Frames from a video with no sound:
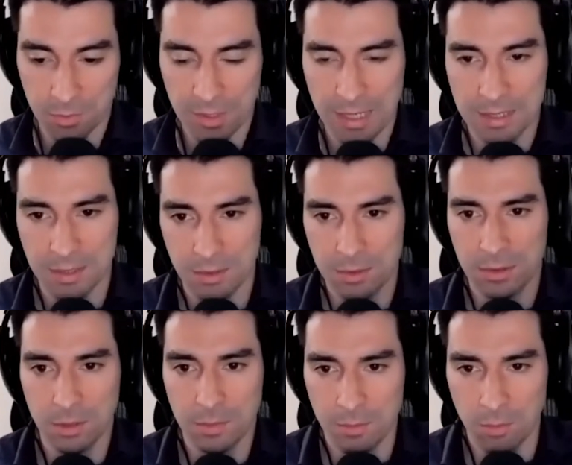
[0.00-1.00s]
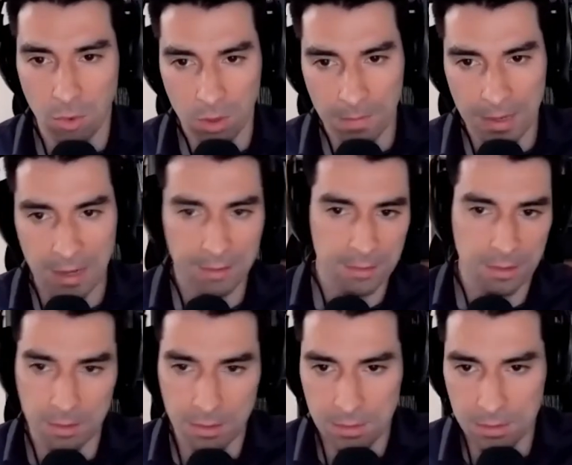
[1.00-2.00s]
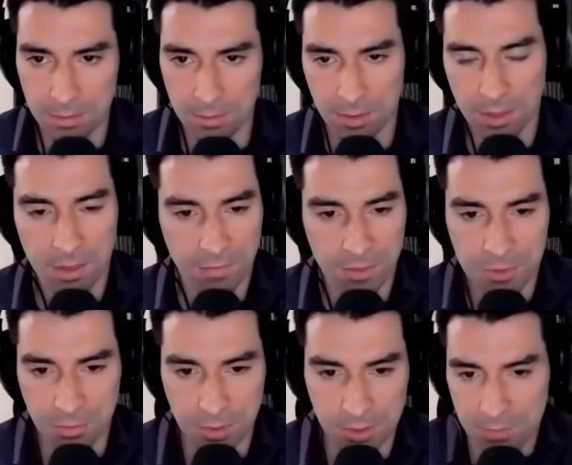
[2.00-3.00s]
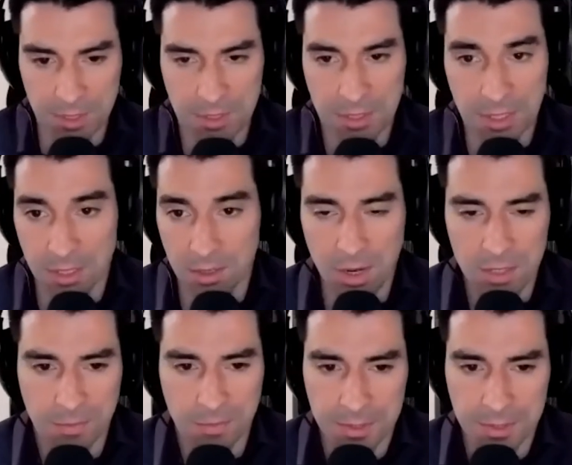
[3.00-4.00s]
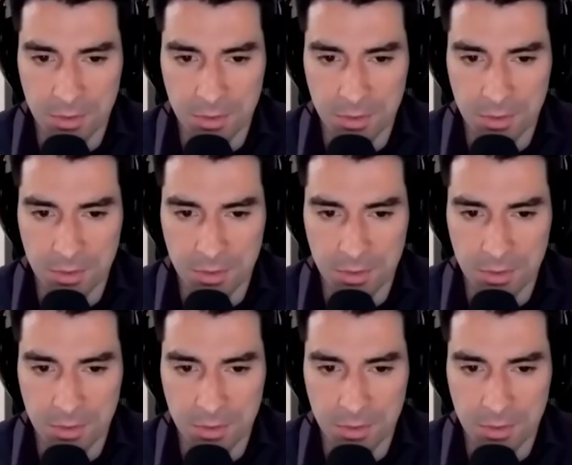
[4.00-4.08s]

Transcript: we like to learn a little bit more about the the individual that, that's sitting across from us.